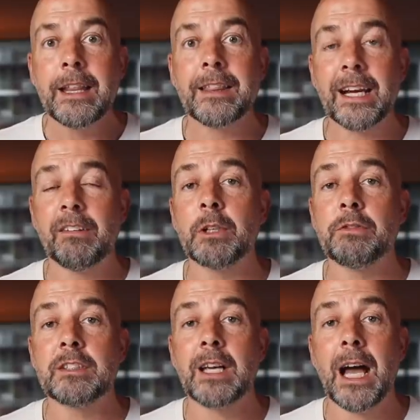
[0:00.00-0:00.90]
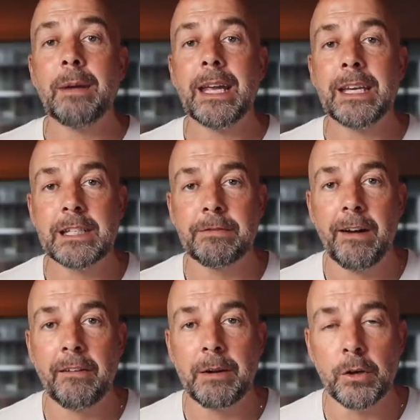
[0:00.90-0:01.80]
Thank you very much for your time. It is
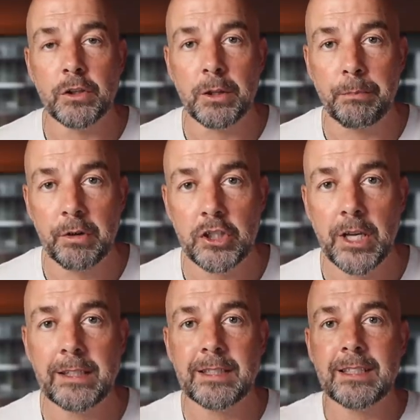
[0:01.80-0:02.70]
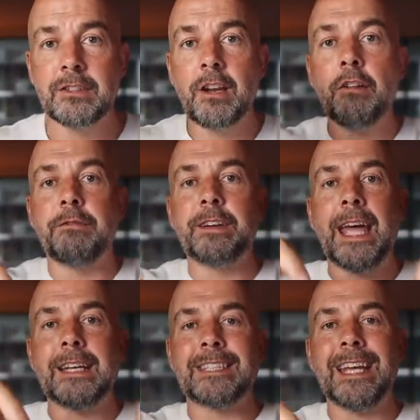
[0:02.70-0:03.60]
very much appreciated. Don't
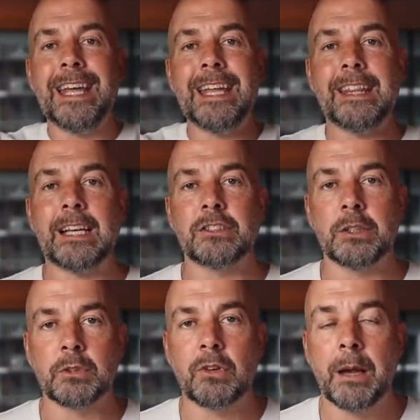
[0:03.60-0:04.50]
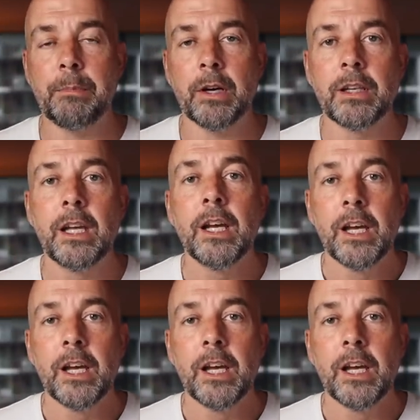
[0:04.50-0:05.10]
forget to hit that subscribe button.